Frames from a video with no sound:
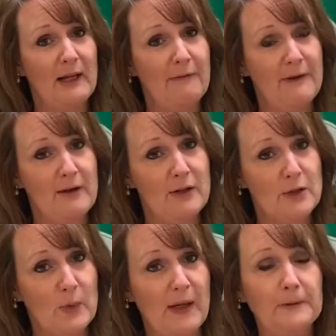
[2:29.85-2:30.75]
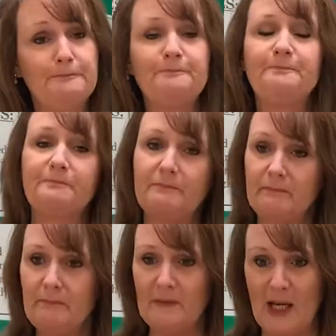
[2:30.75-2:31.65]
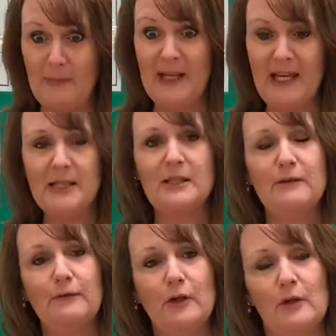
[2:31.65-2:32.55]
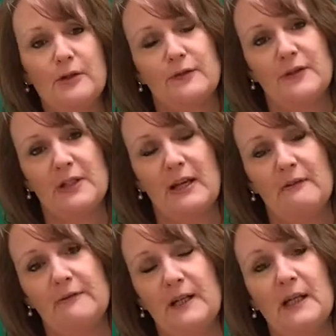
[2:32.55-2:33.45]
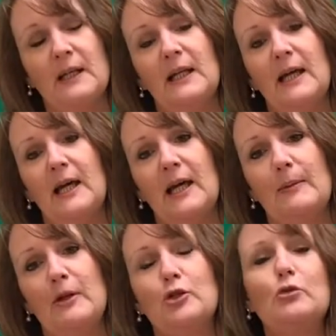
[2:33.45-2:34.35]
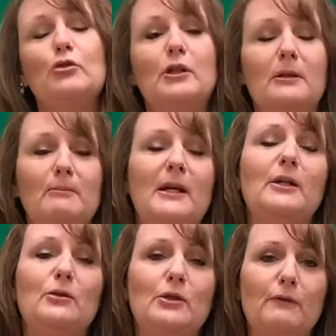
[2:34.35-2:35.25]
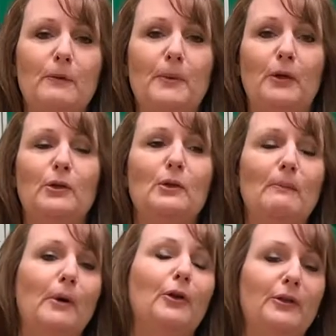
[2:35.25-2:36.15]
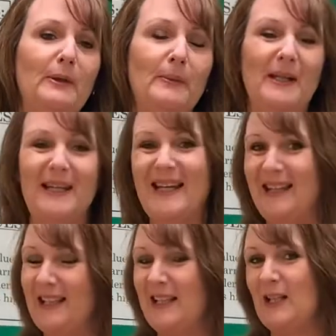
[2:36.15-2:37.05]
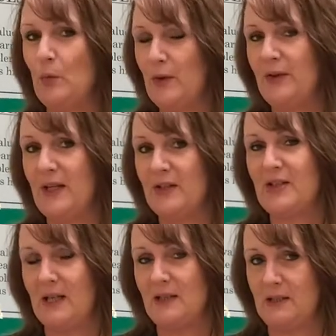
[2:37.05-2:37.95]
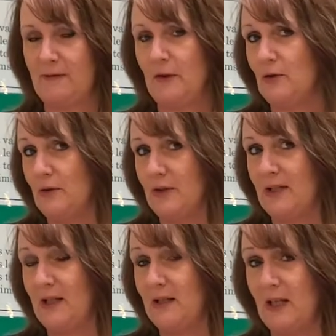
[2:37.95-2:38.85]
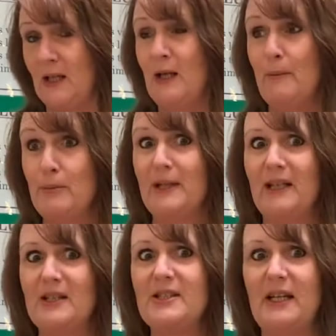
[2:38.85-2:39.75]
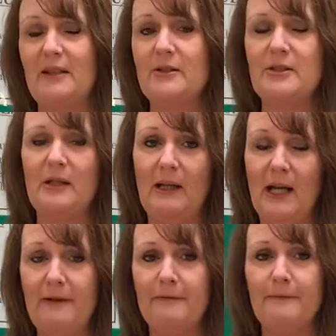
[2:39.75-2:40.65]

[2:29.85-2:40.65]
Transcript: area as well, gated of course for safety, and children can make use of the pond doing pond dipping, again linking with their scientific understanding, bringing science to life.